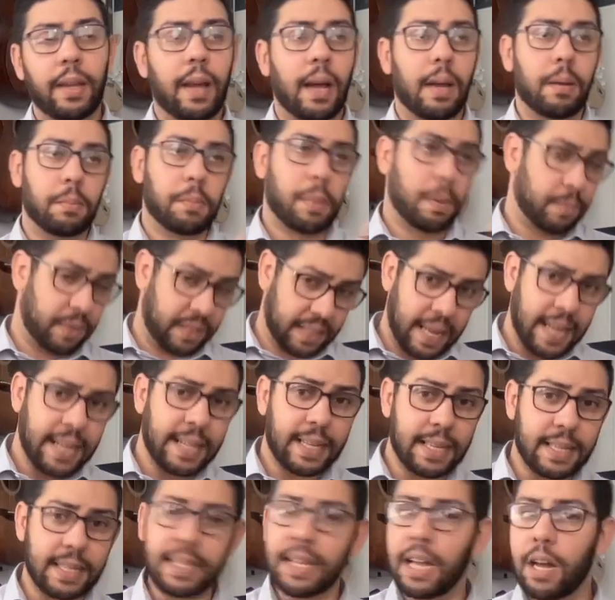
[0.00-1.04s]
I'm saying
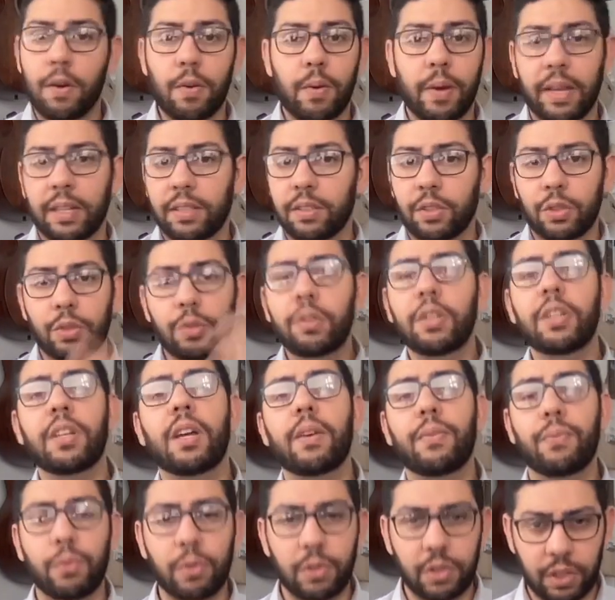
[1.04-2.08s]
this now, and soon
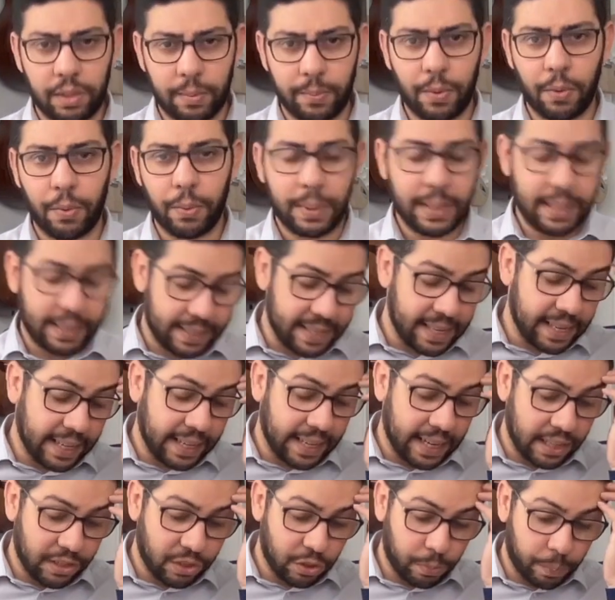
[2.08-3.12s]
enough you'll see me with the
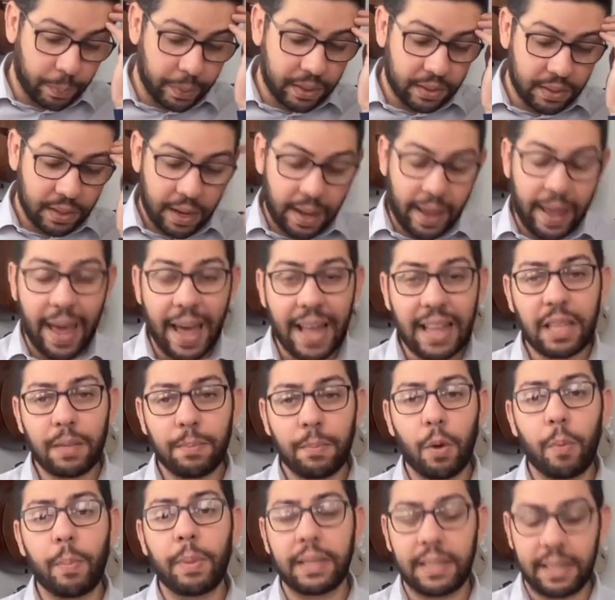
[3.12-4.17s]
Telecaster, but at the
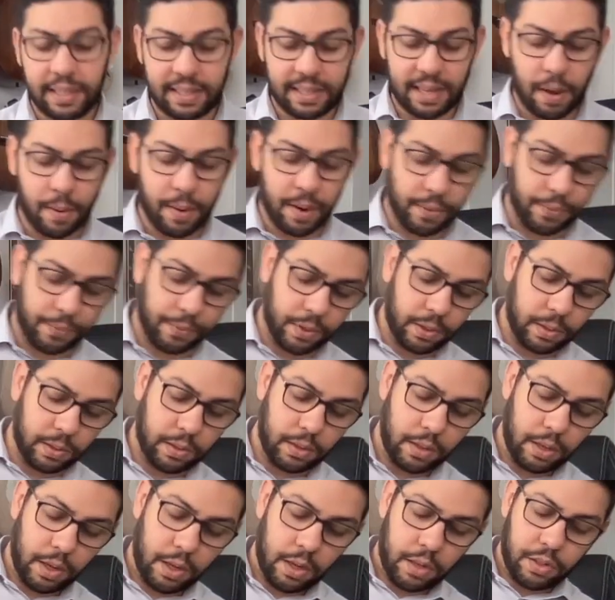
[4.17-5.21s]
moment is how I feel.
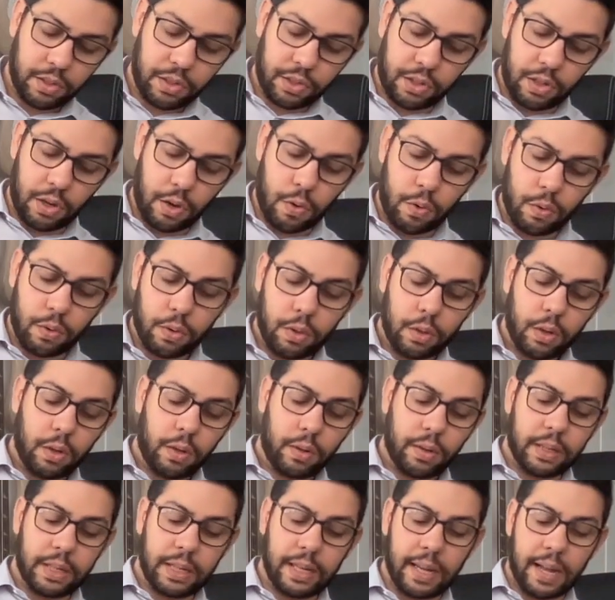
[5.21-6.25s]
So
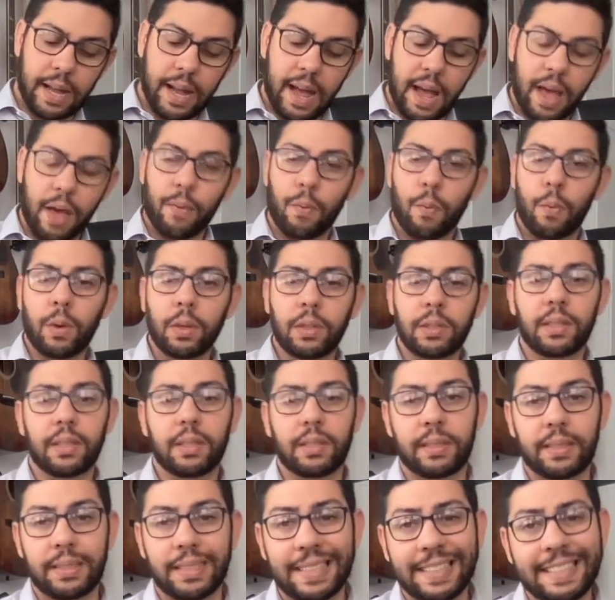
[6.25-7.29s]
I wanted
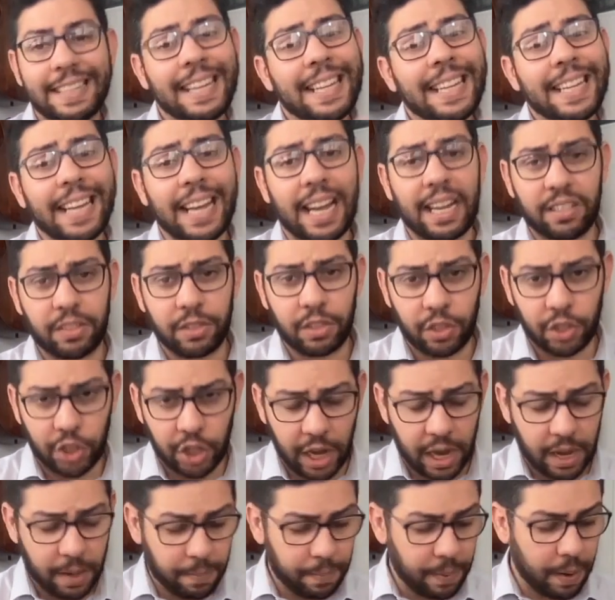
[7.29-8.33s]
the Telecaster
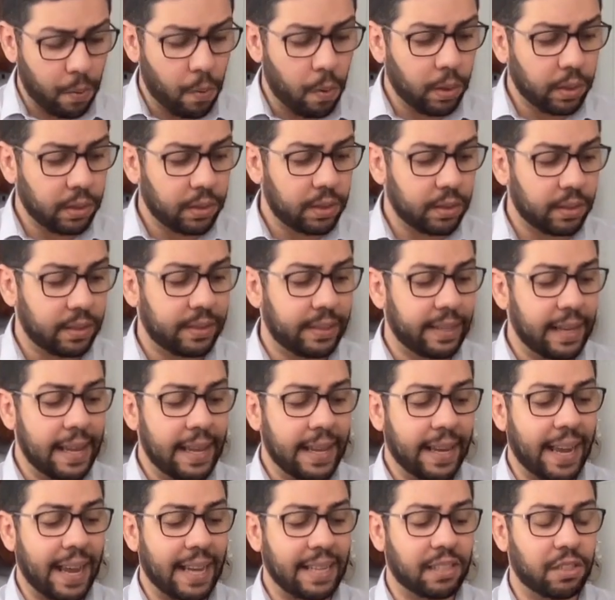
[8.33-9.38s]
shape, I wanted the
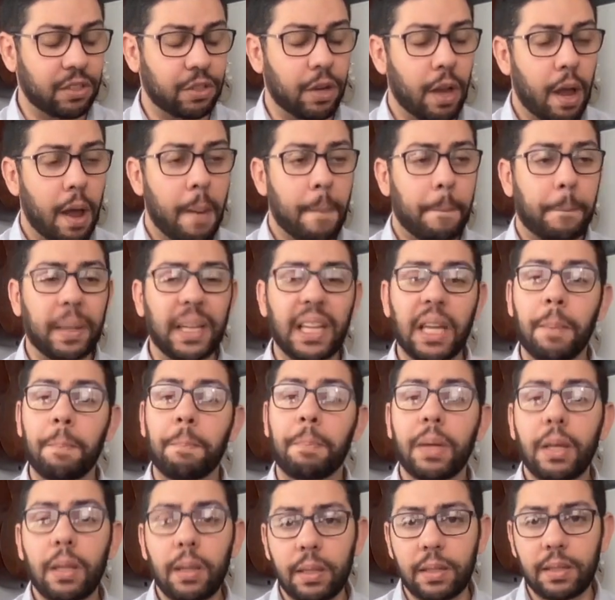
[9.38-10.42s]
Telecaster
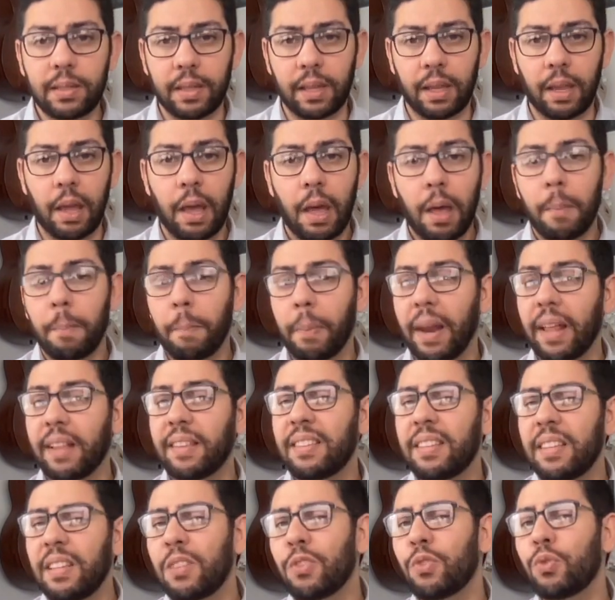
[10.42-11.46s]
playability, but I
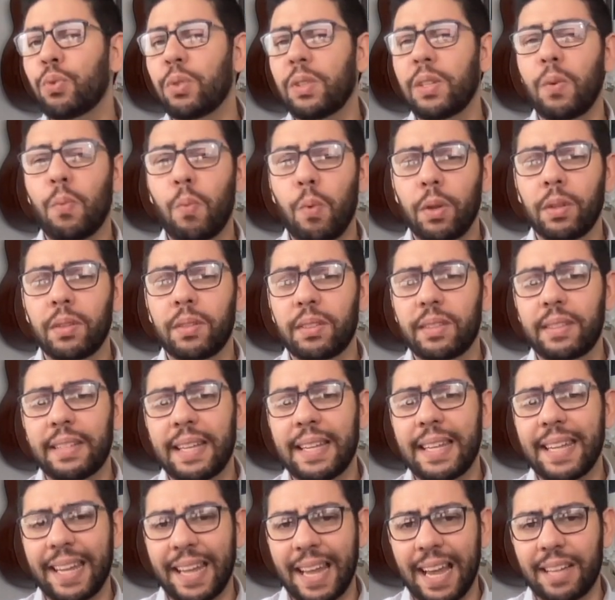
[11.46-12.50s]
didn't really want the
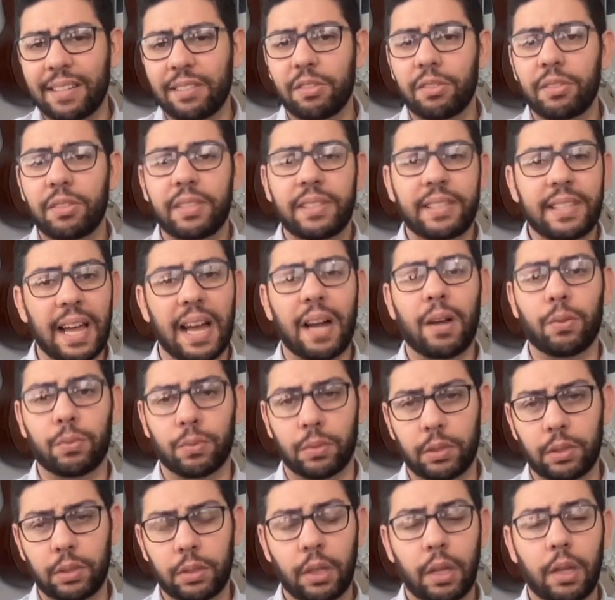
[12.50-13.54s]
Telecaster
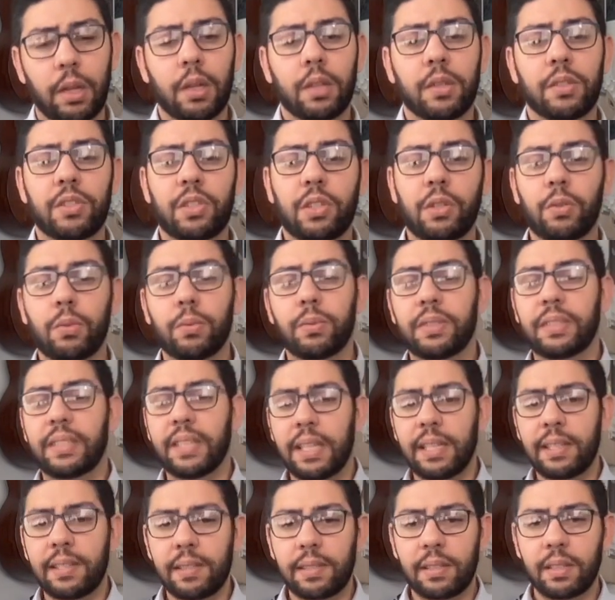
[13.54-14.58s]
sound. So
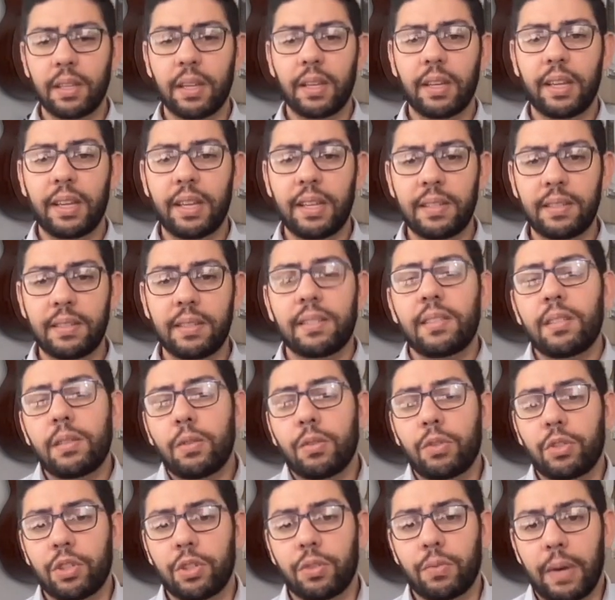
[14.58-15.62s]
this is the
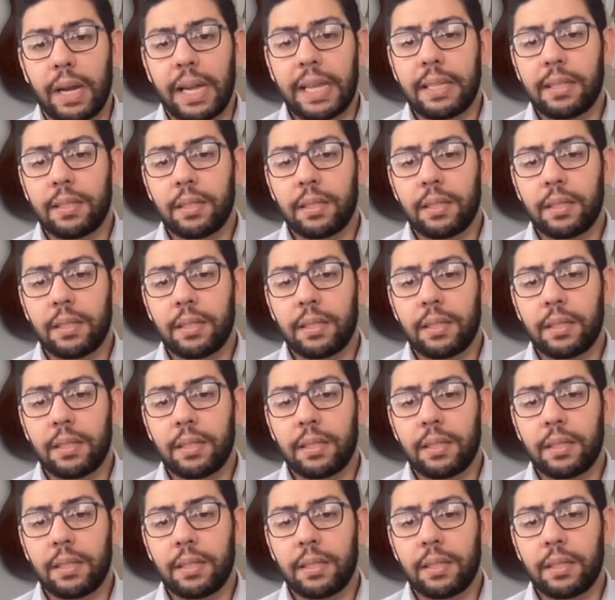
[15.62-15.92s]
solution, right?